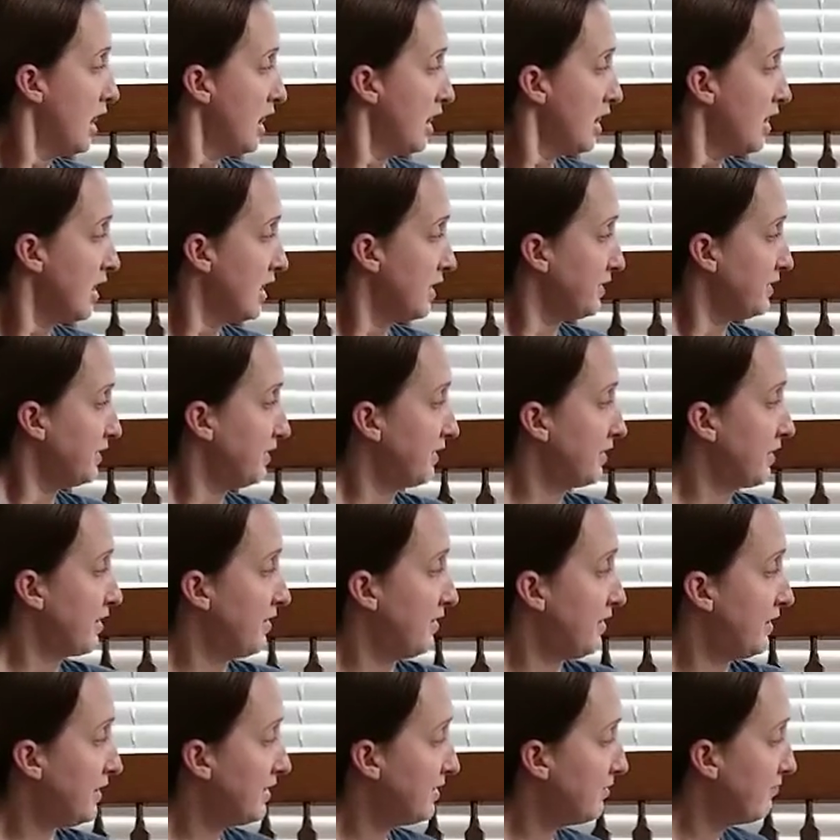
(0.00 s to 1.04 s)
Let's look at
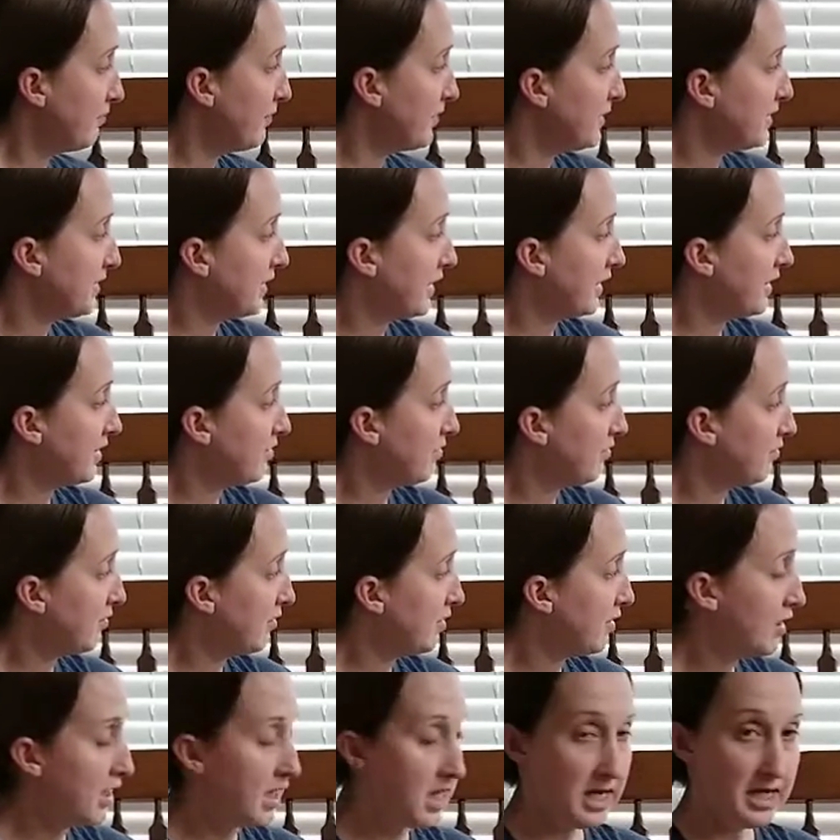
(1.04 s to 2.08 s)
this. Once again,
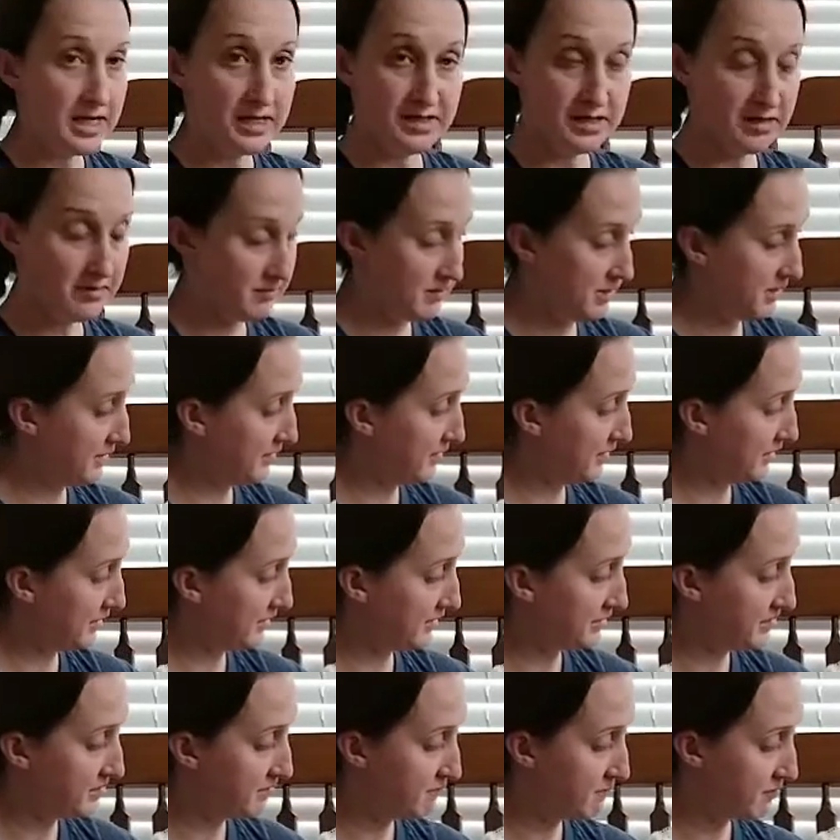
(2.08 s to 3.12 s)
you'll notice these
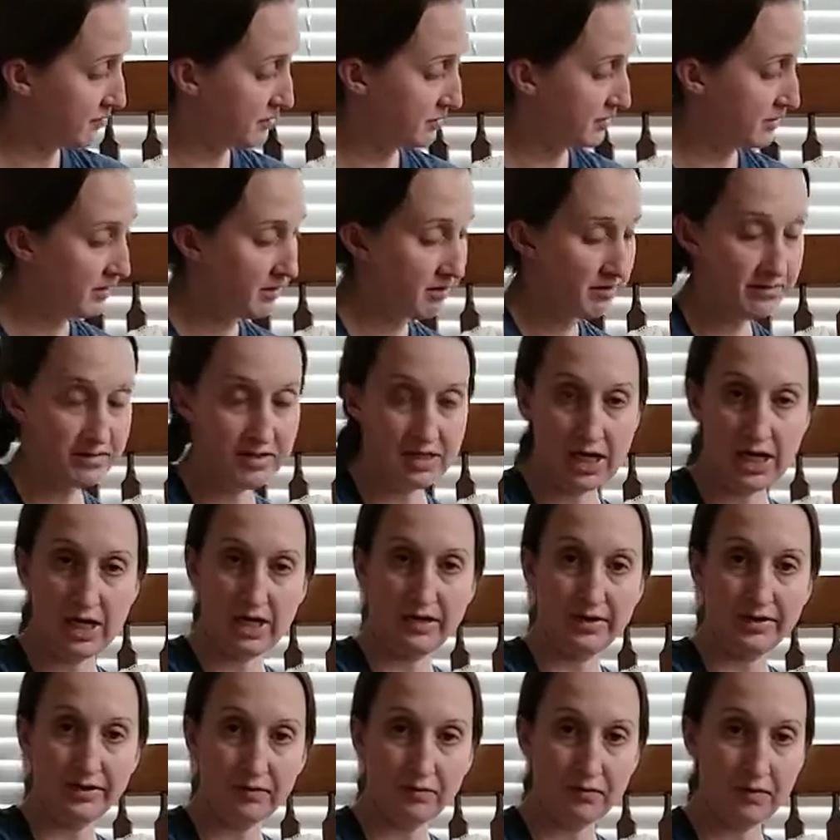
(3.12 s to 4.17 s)
numbers are not a
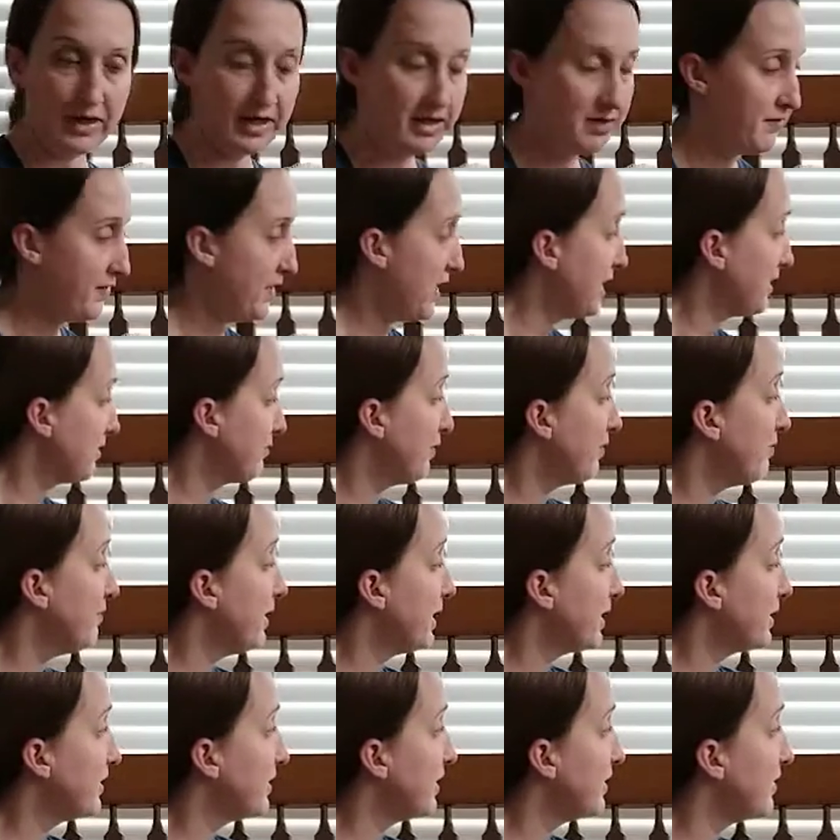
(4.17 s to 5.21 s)
square. That's what
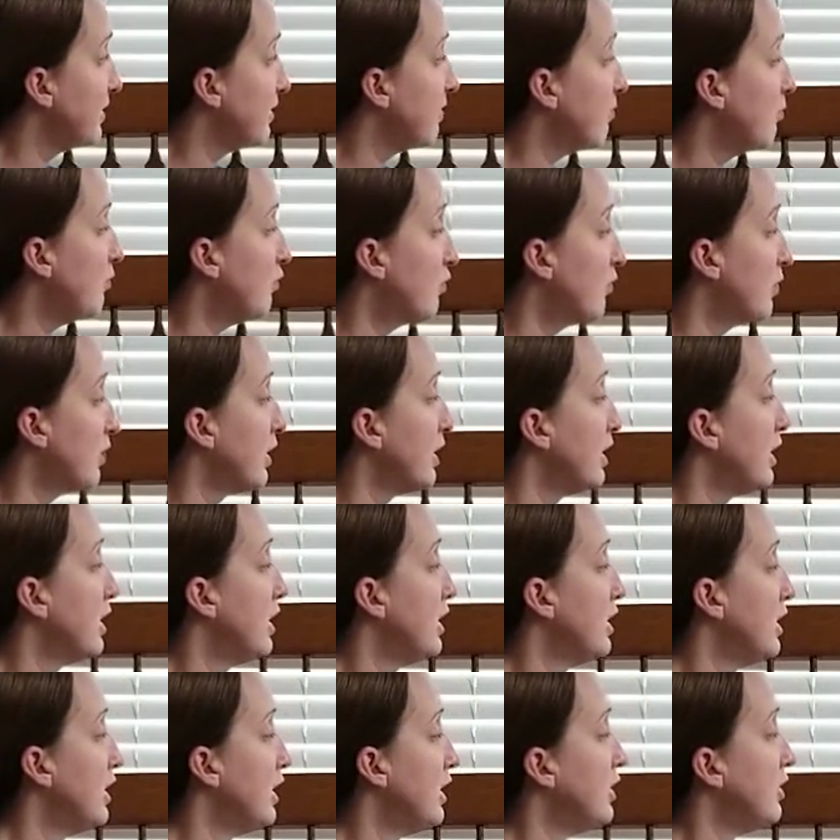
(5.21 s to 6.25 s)
makes it the more
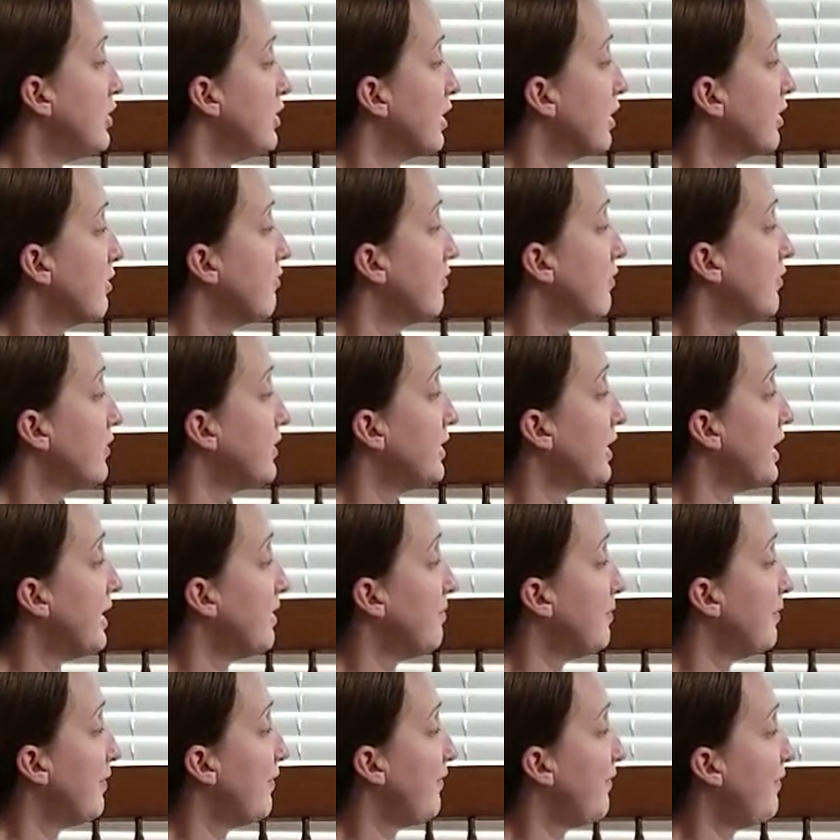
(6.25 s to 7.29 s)
general type
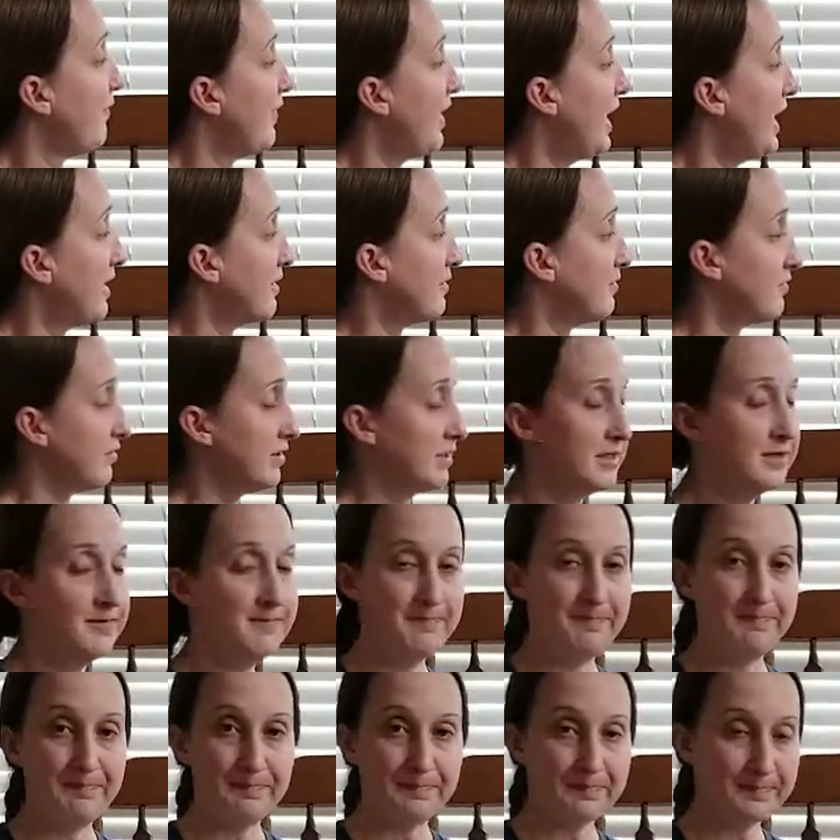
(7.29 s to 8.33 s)
of factoring.
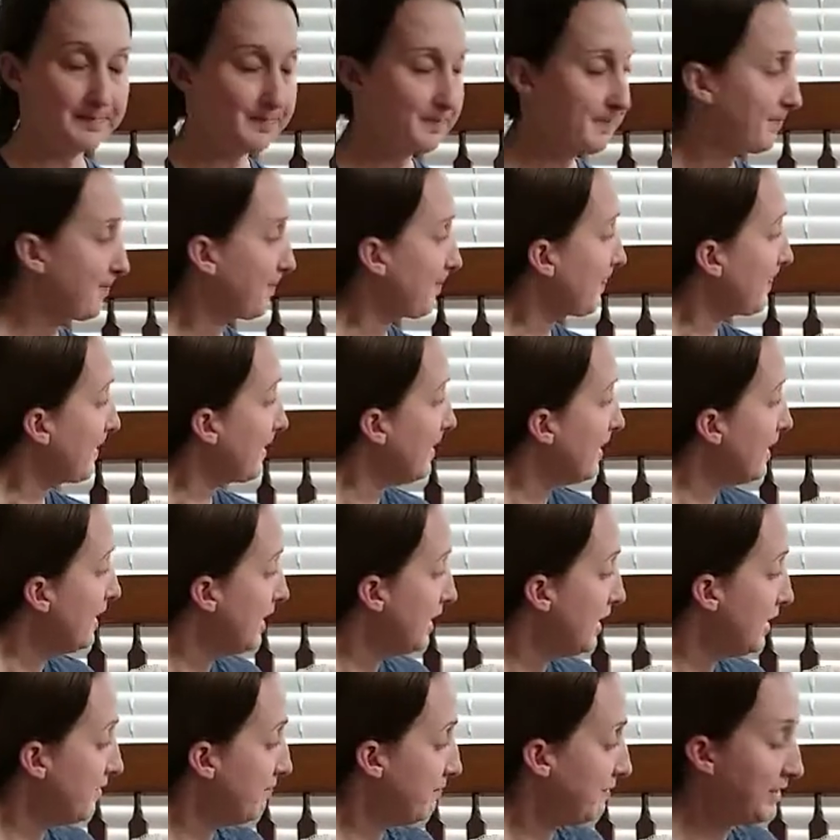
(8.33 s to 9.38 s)

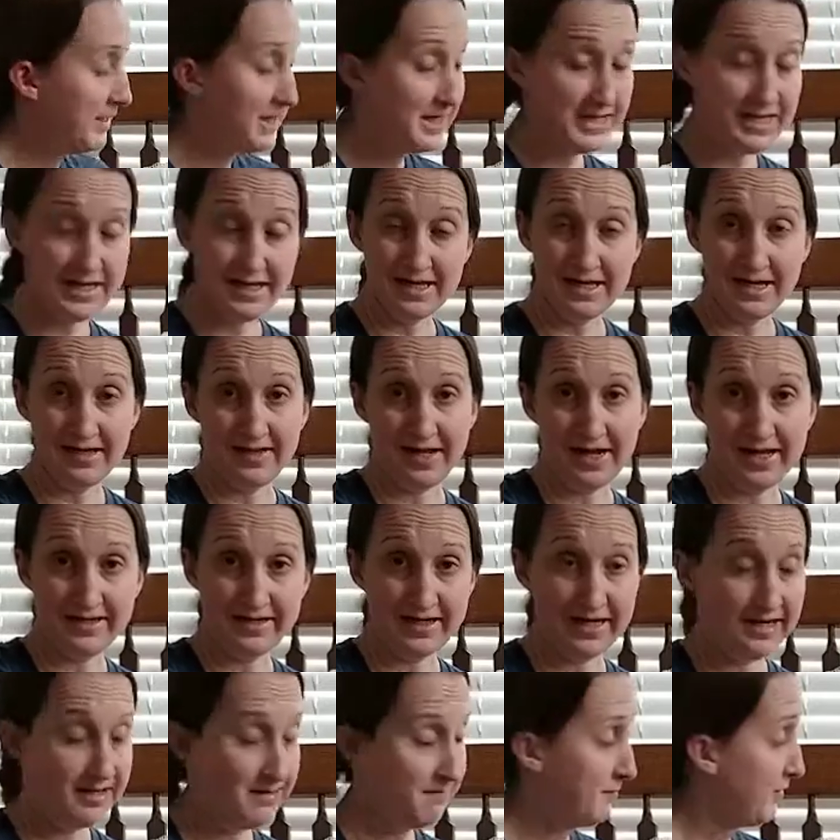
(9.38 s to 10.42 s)
The beginning, that's
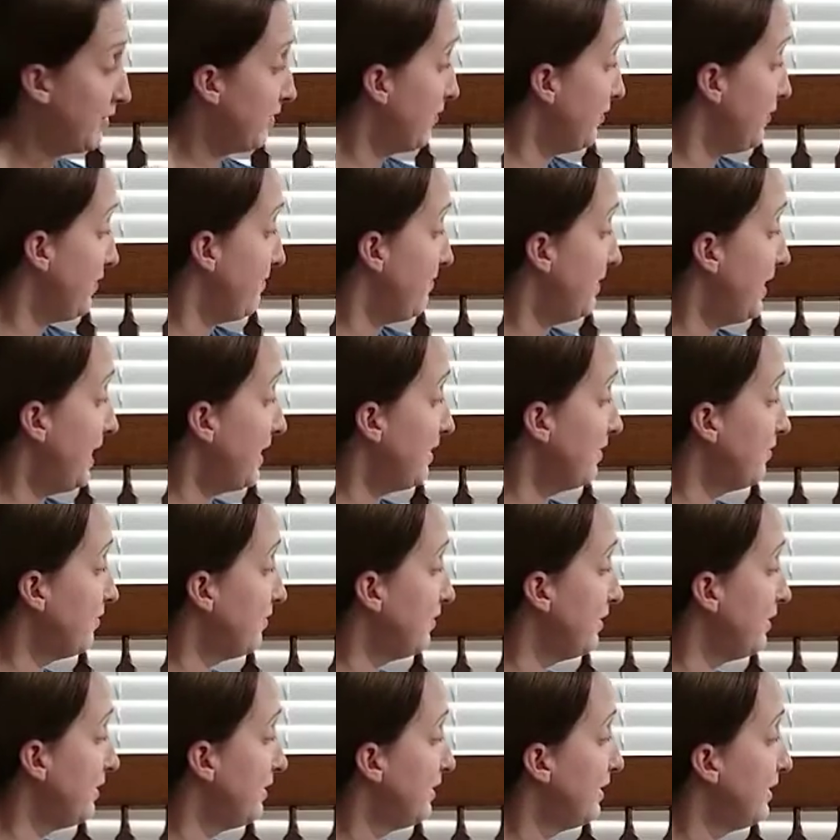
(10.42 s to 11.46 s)
part of the battle.
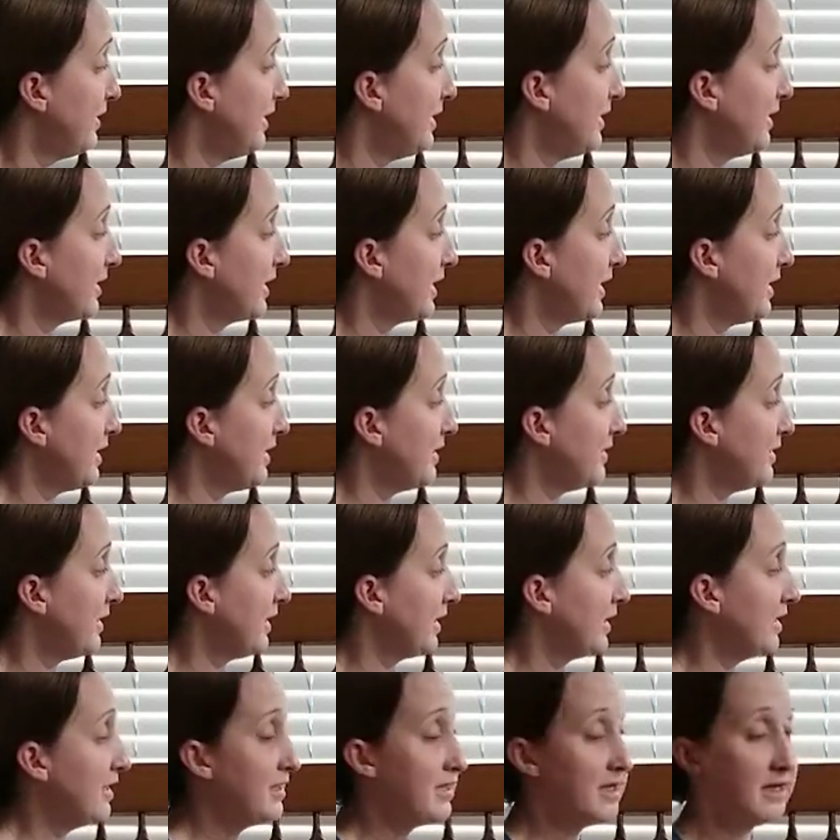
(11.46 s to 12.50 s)
Get it
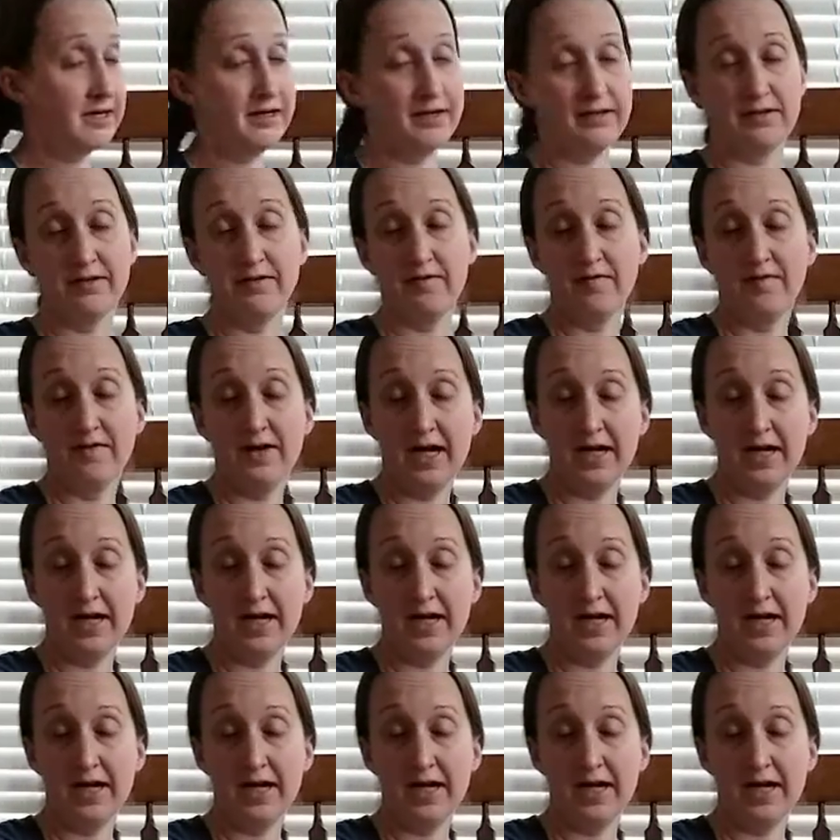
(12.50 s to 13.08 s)
taken care of.